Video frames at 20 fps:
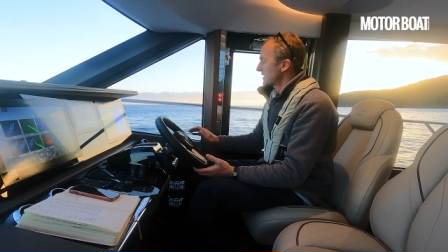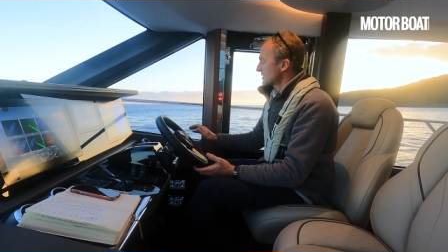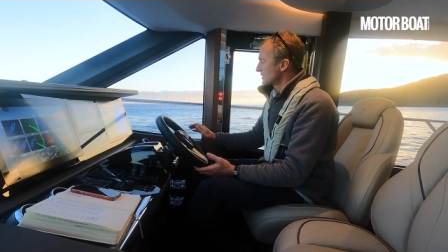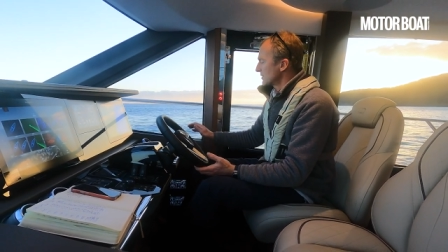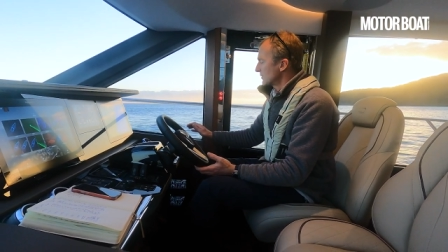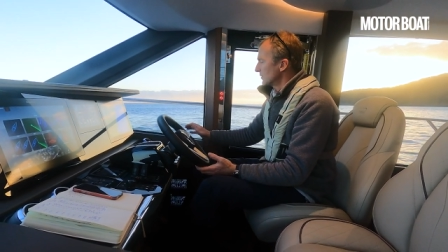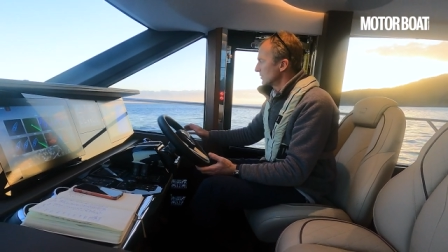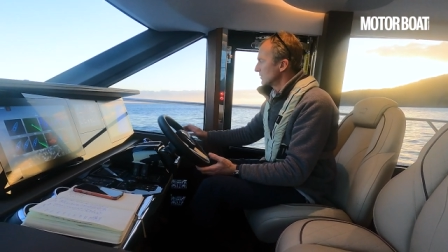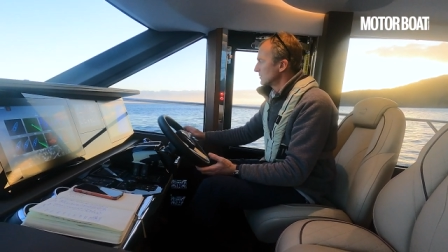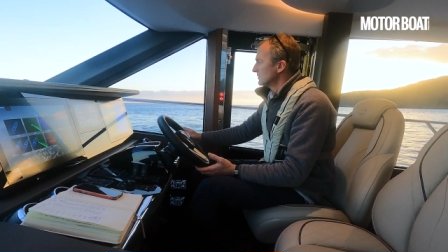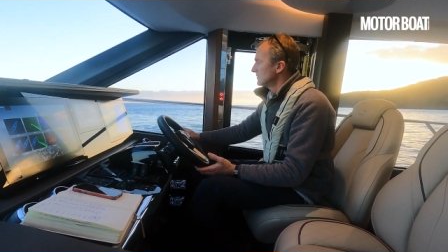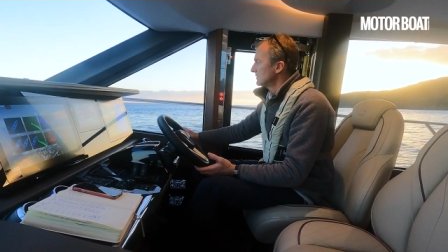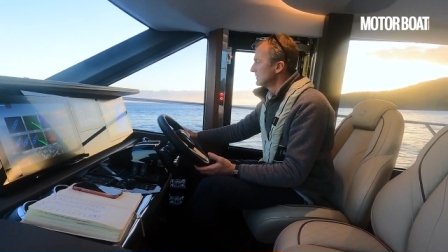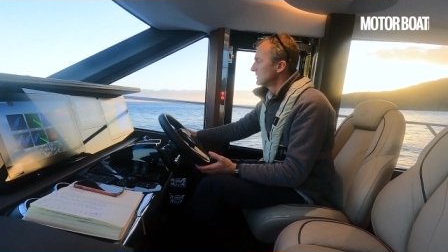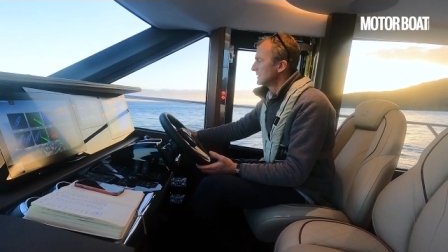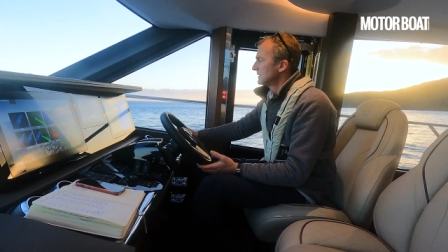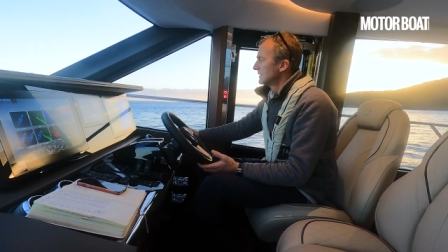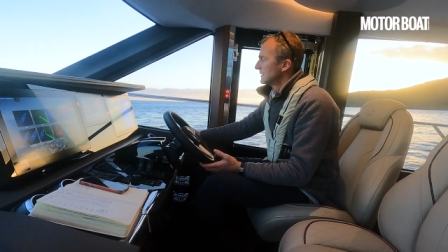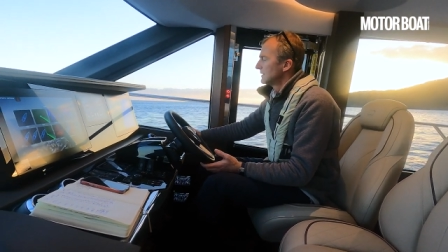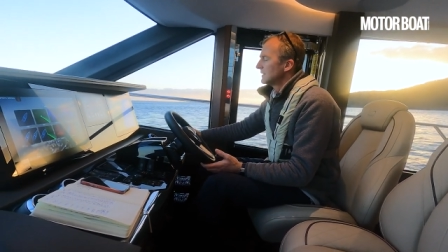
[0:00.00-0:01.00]
at all.
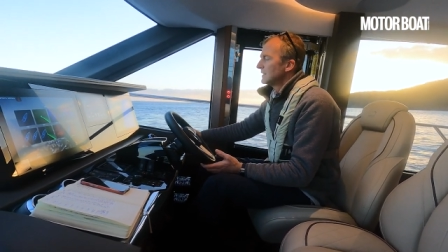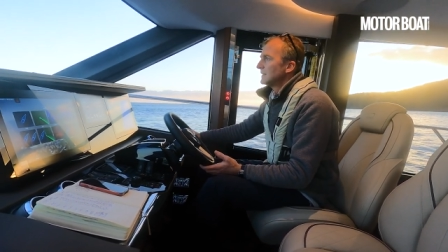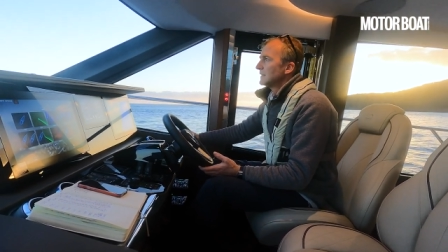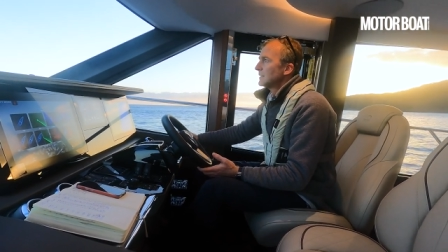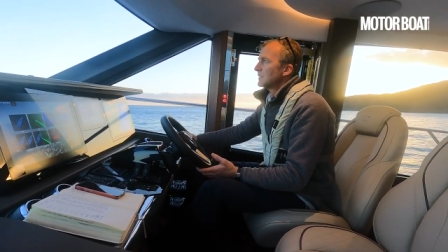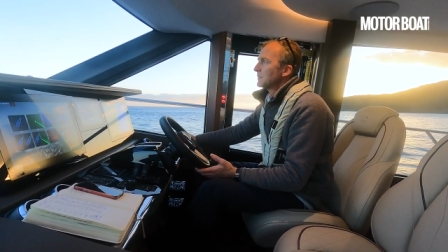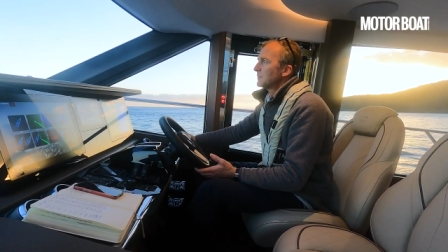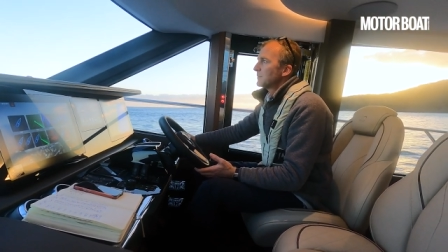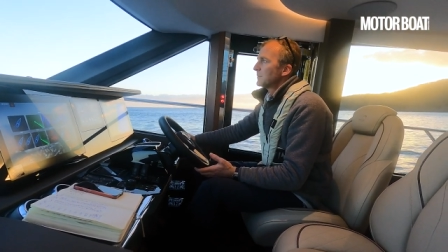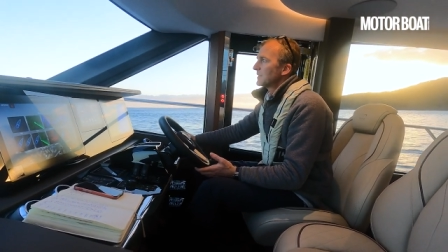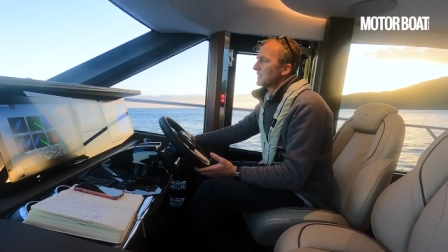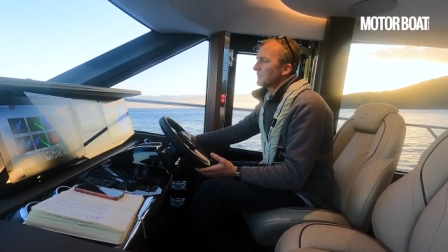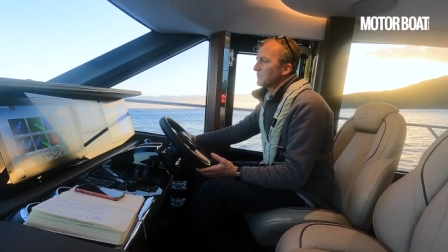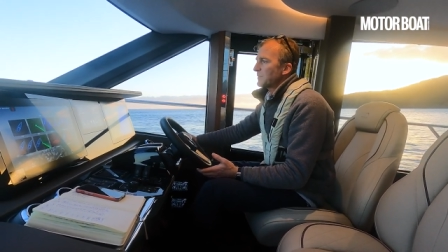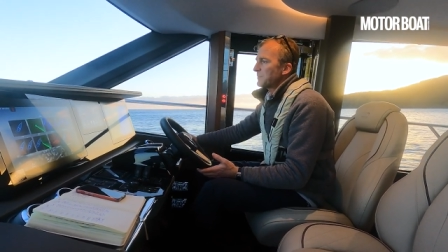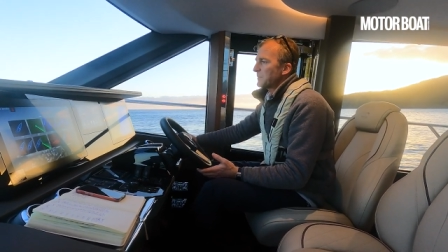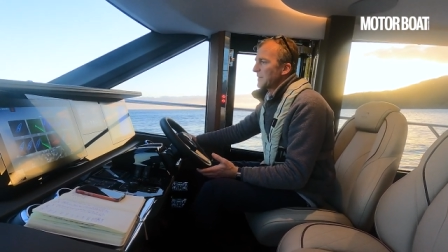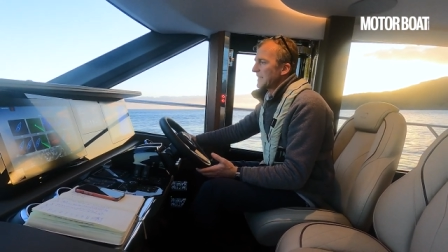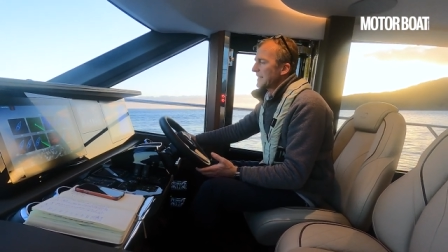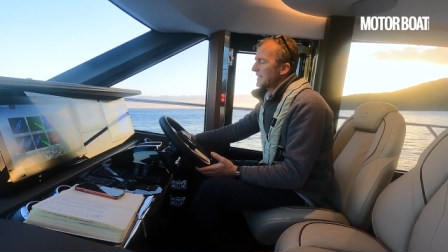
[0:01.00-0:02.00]
But if
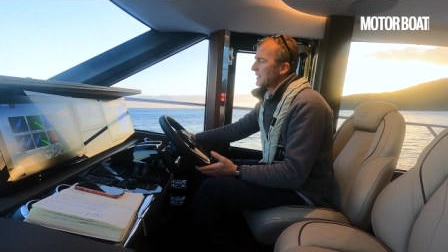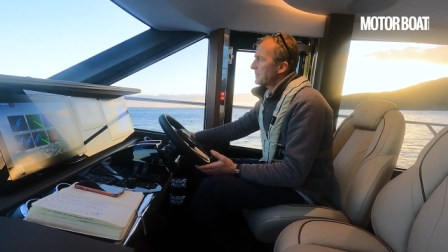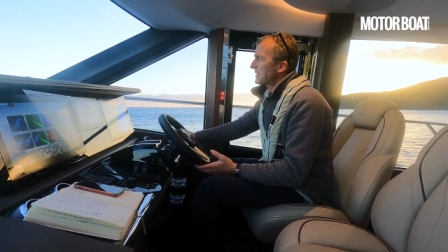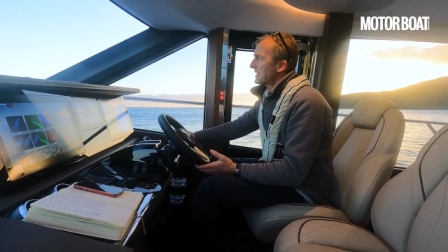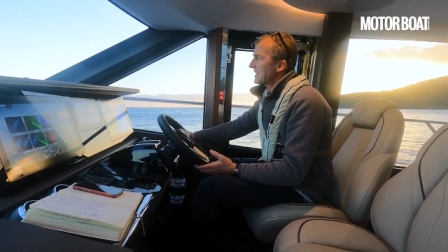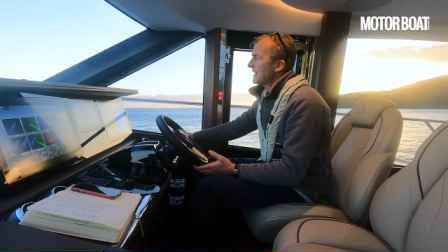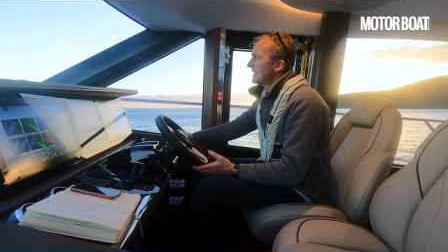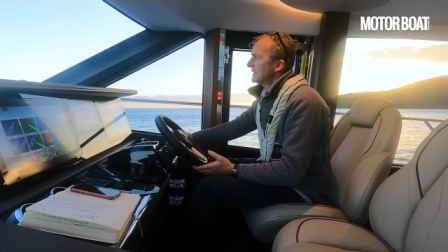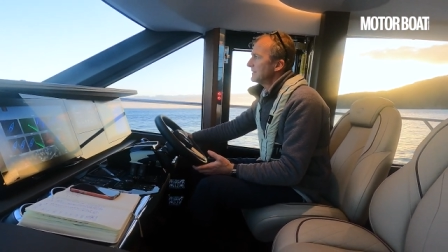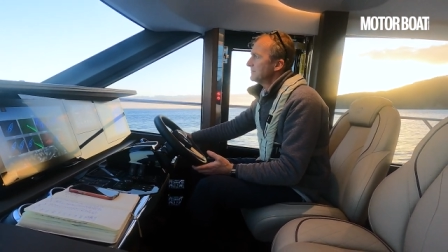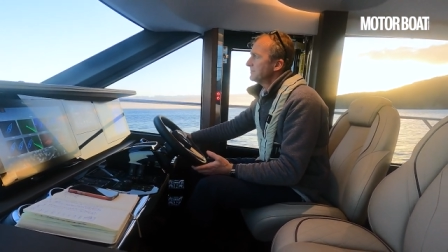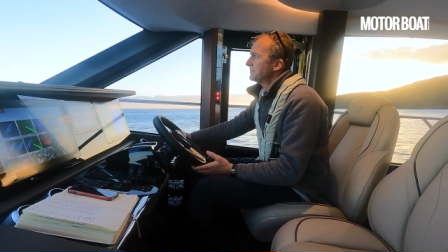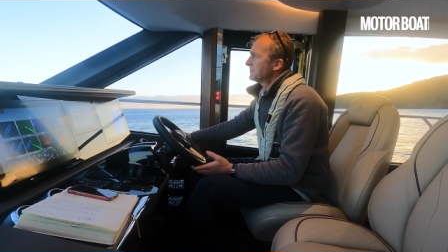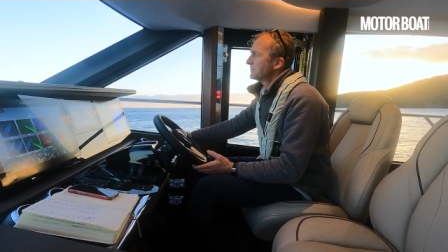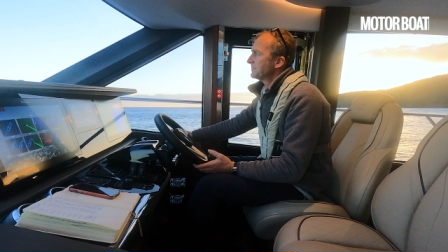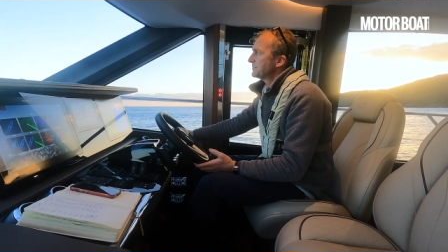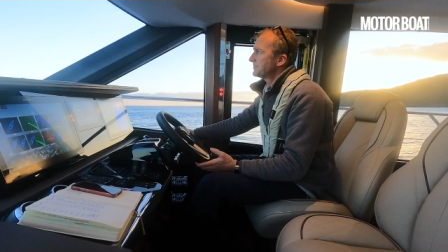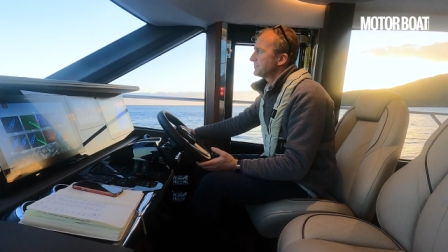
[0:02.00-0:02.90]
we pick it up again,